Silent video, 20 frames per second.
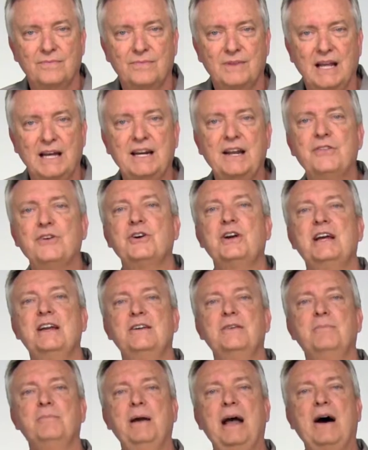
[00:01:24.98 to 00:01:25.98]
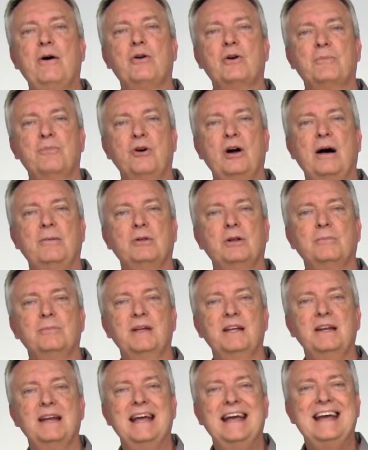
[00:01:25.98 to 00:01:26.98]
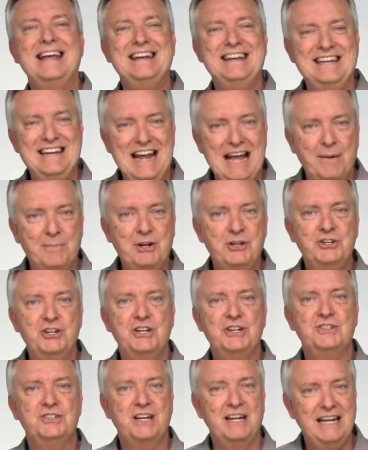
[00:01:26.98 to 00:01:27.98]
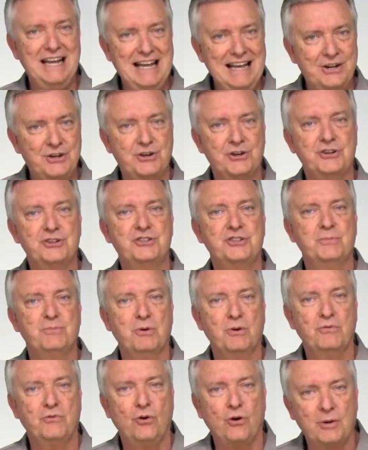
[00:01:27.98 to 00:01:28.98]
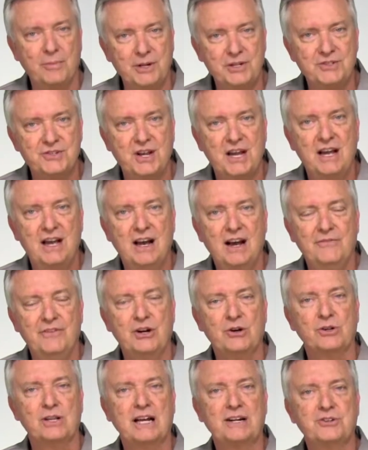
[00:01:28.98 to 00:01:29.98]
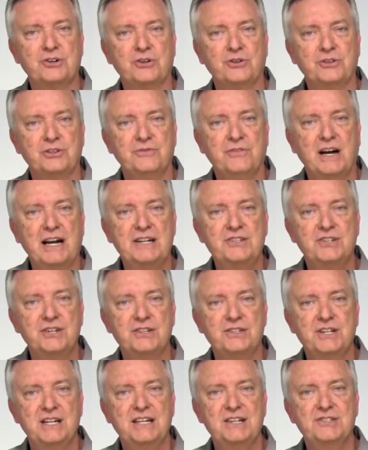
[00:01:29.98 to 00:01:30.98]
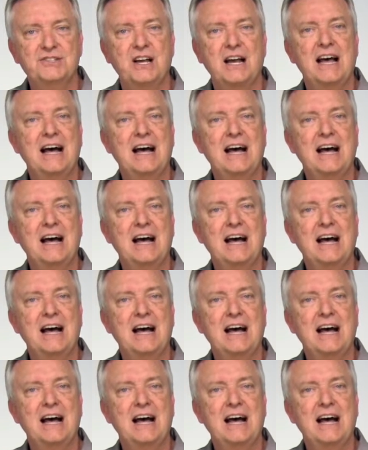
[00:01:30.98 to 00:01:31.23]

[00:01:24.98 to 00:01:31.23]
Another hidden power problem that damages and hinders the performance of your electrical devices is